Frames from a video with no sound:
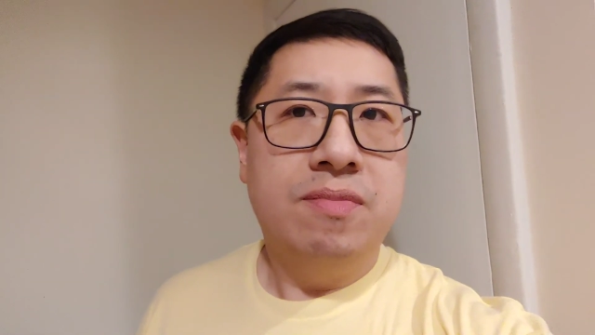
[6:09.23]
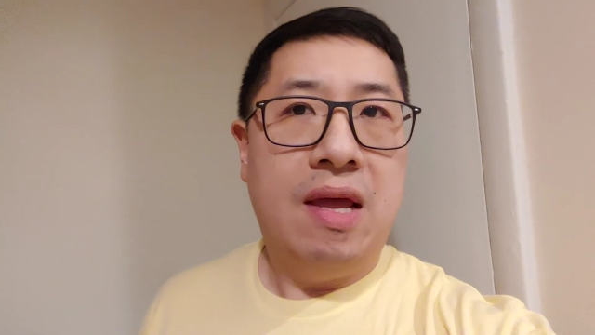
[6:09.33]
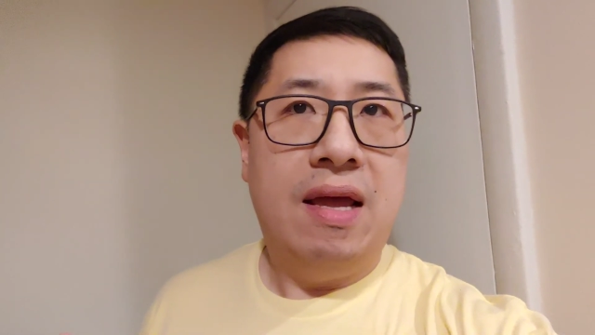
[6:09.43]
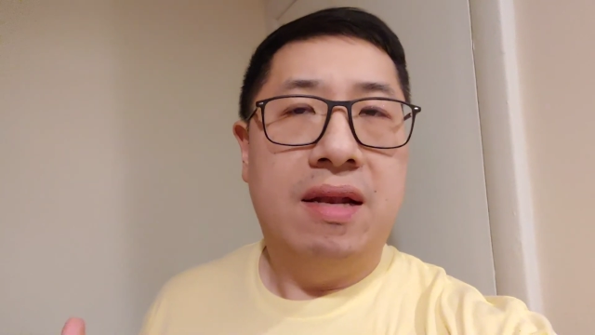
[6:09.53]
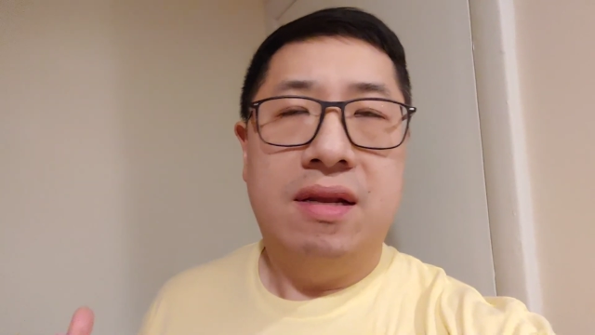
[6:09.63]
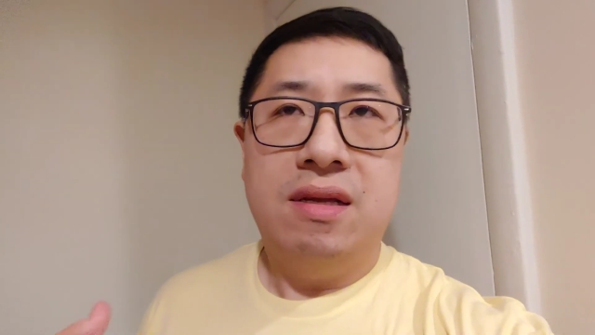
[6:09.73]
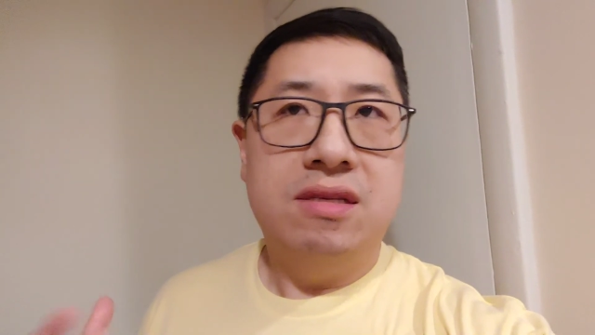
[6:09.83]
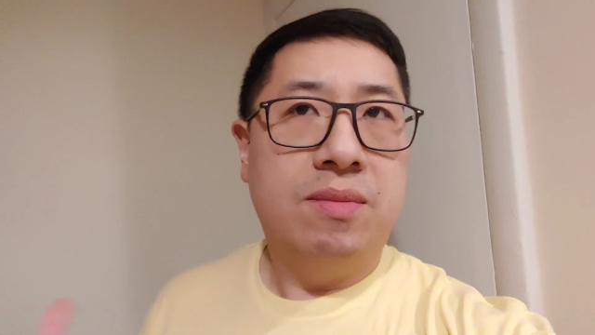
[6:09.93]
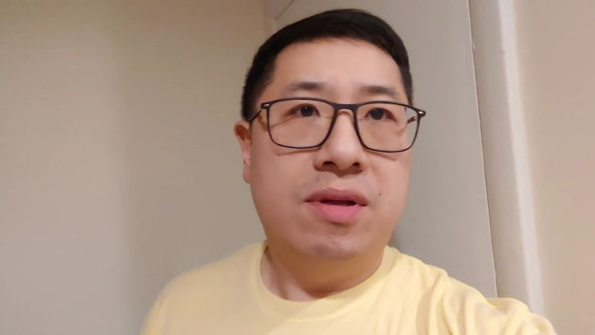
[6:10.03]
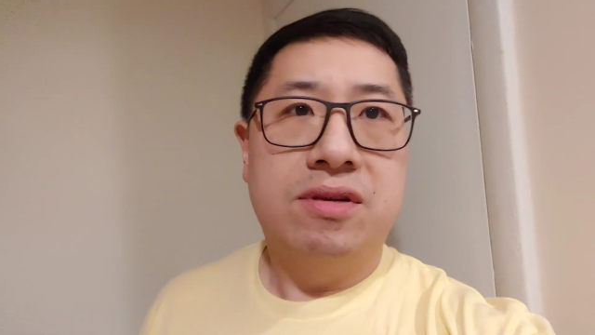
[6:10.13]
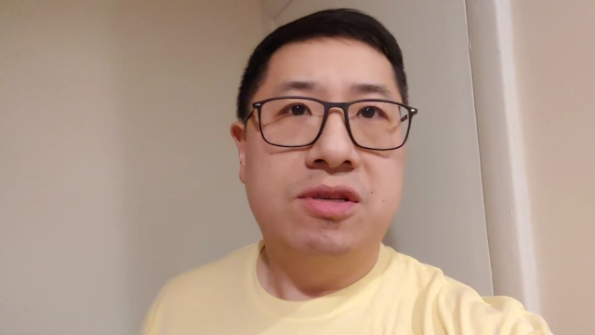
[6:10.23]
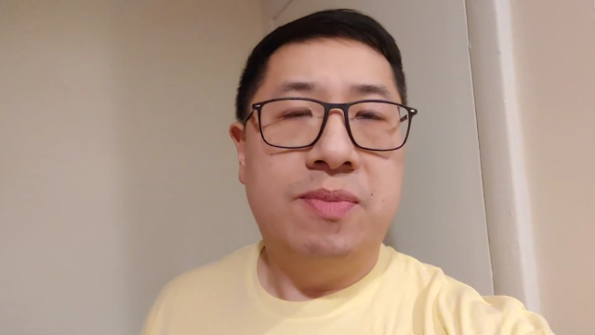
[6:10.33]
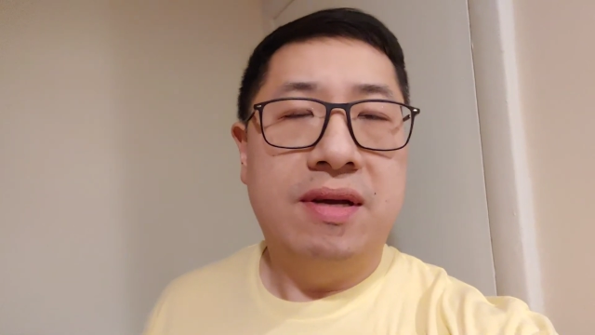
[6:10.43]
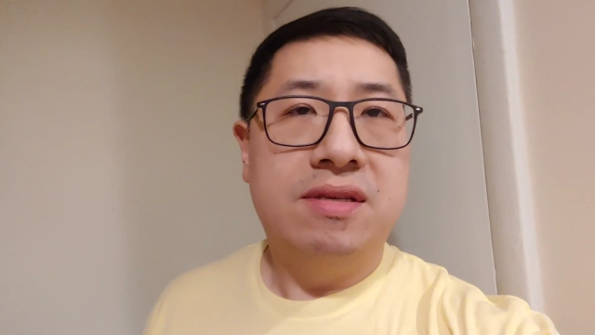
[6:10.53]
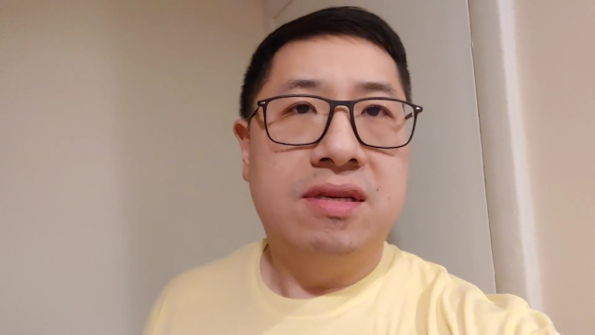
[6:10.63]
and some other
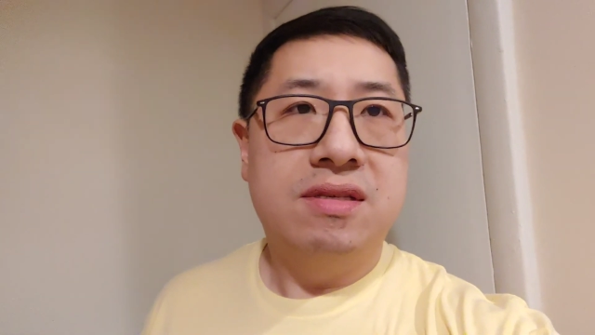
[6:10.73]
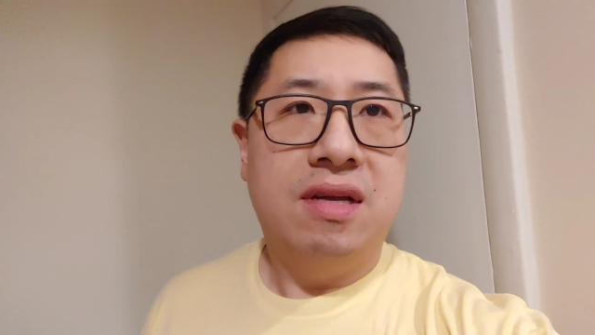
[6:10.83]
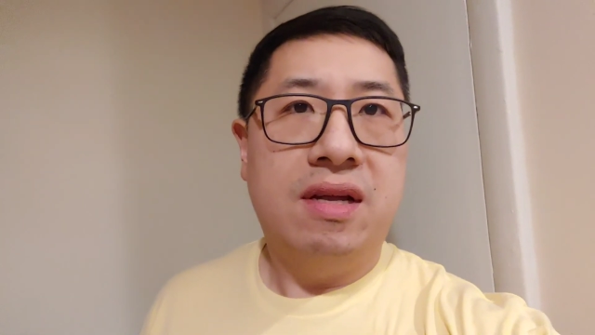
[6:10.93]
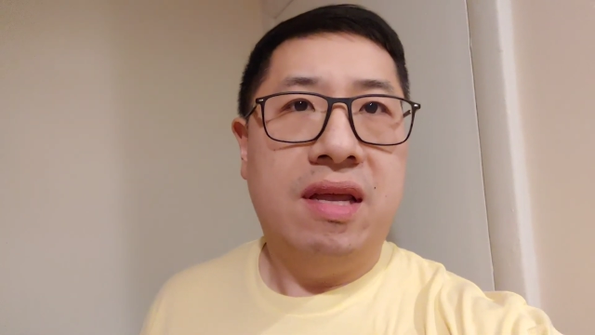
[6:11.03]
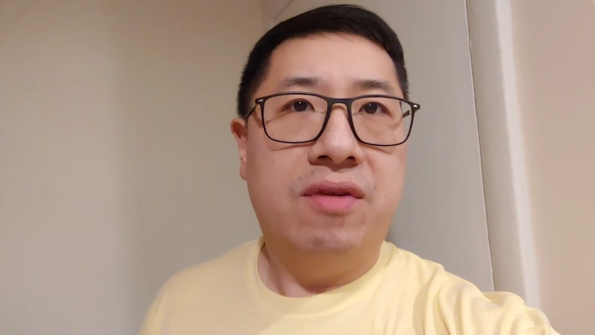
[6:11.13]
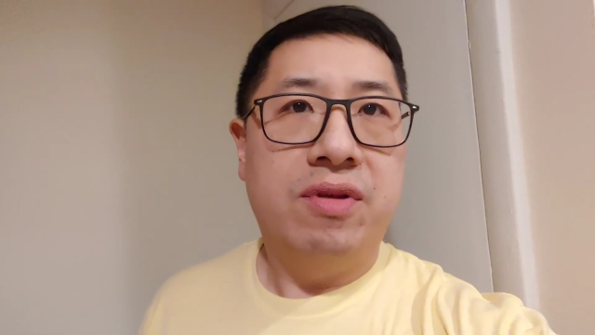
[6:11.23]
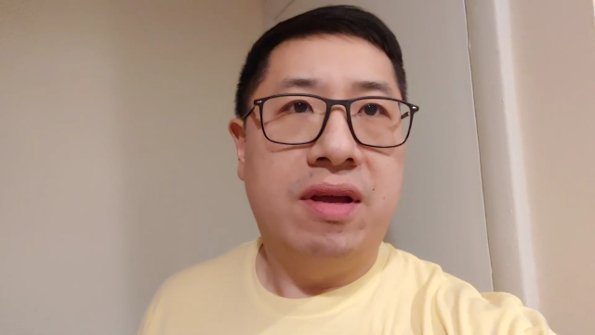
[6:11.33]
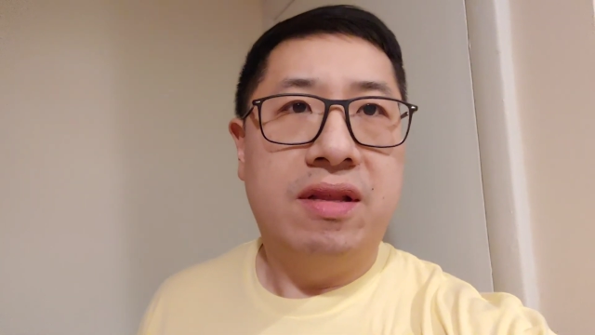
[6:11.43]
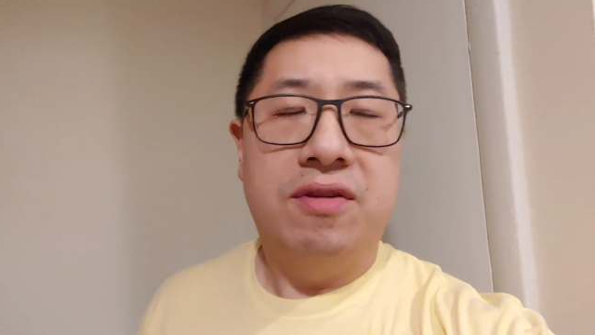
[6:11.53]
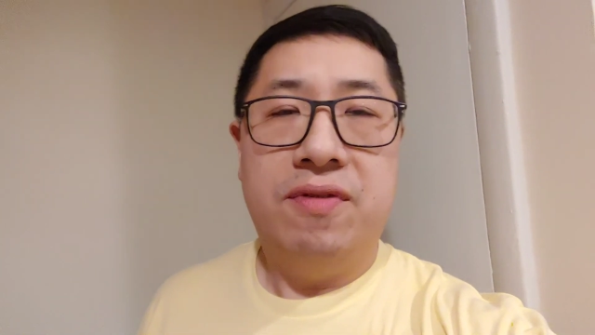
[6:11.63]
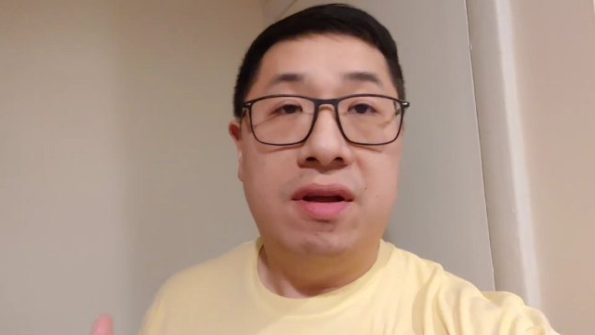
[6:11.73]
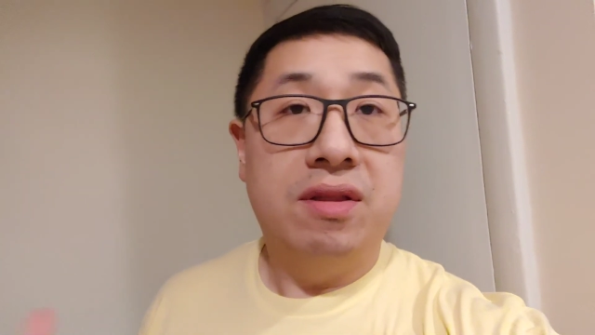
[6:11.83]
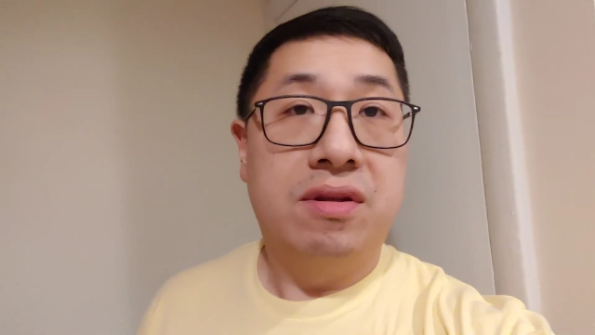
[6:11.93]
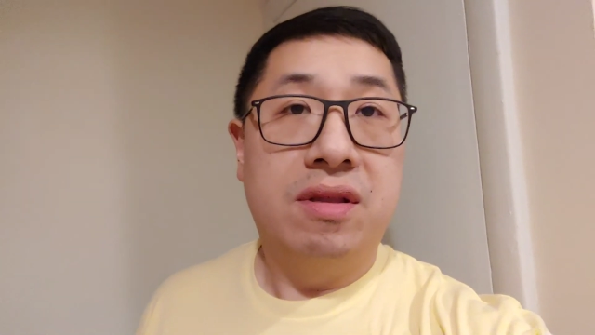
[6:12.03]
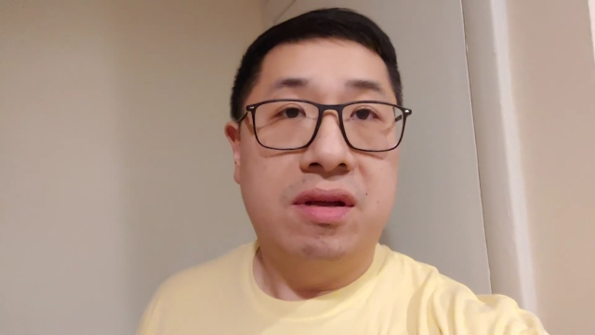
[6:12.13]
spices that I can't really identify
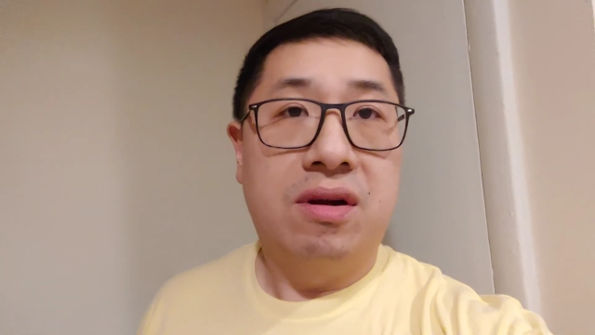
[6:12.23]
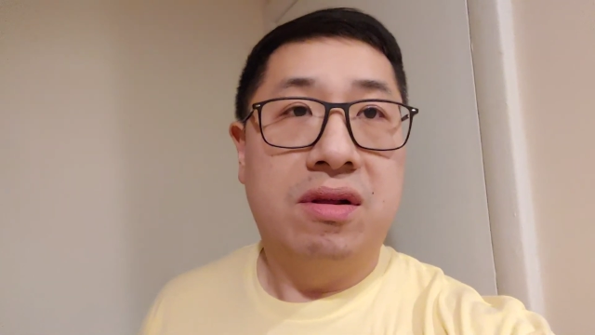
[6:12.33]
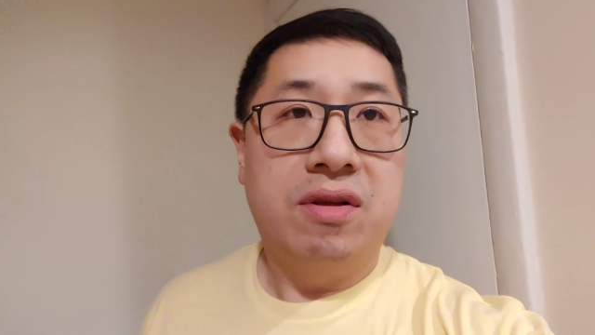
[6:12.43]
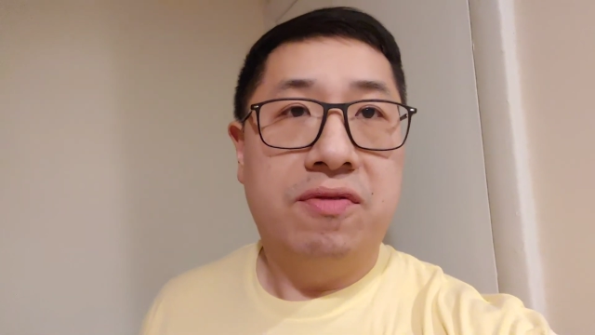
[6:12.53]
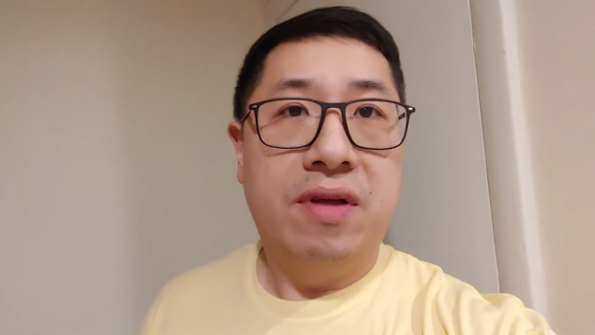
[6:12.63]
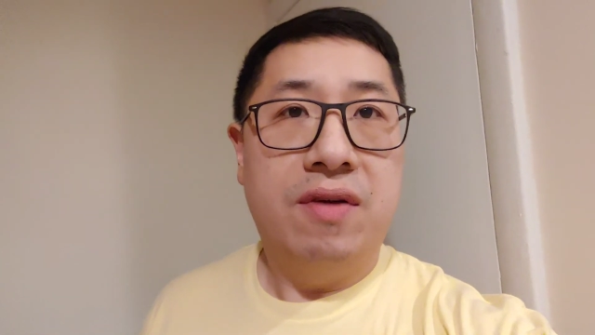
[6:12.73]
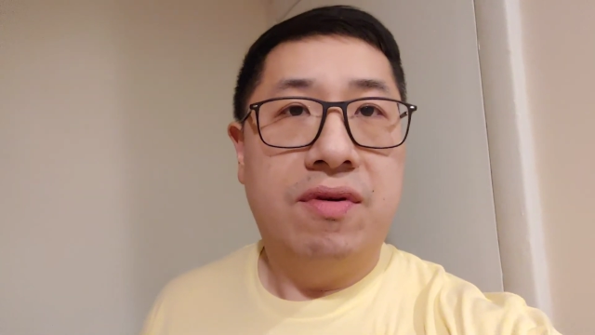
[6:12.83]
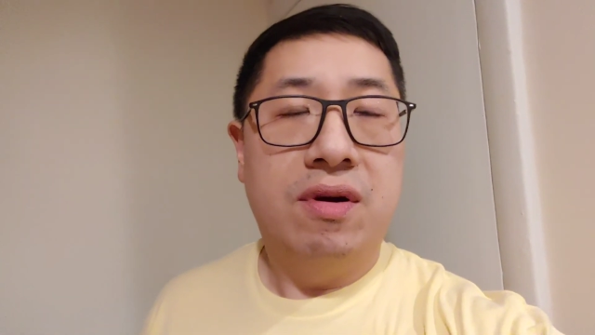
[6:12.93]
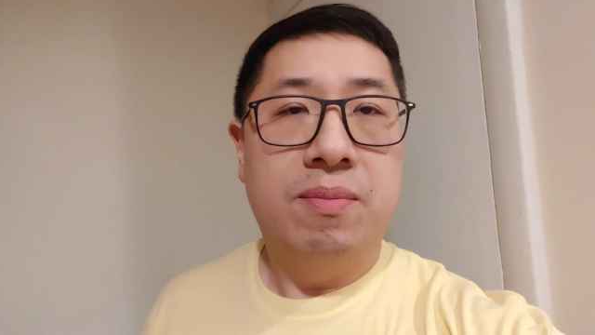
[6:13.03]
other than the garlic flavor,